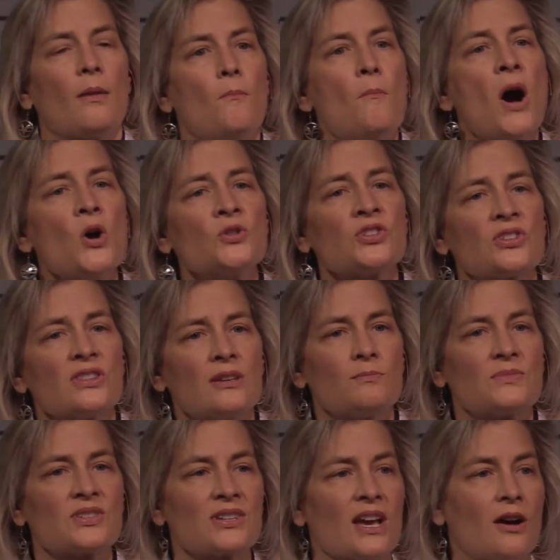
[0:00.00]
most
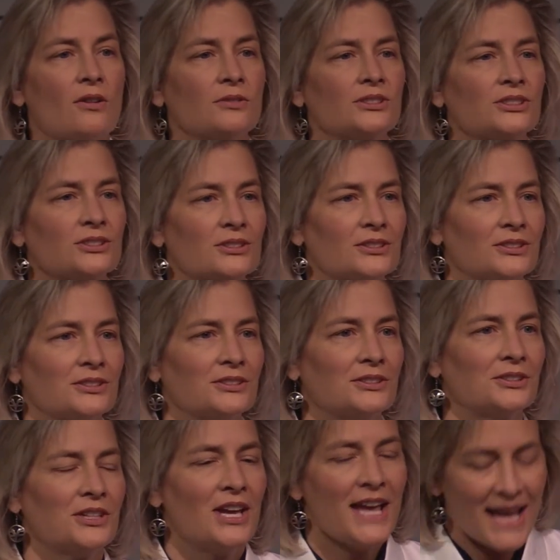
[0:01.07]
themselves.
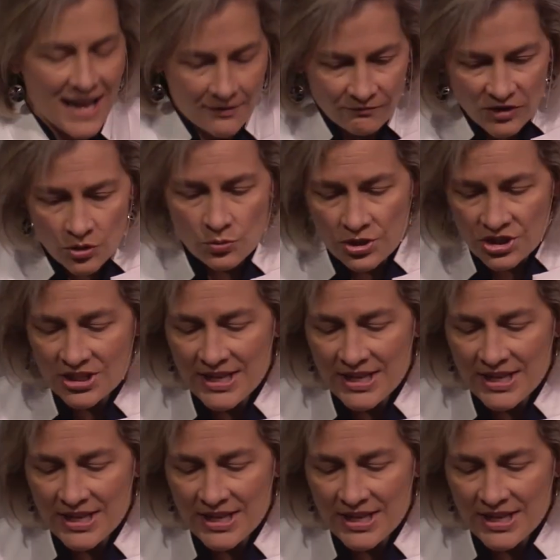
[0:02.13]
If you were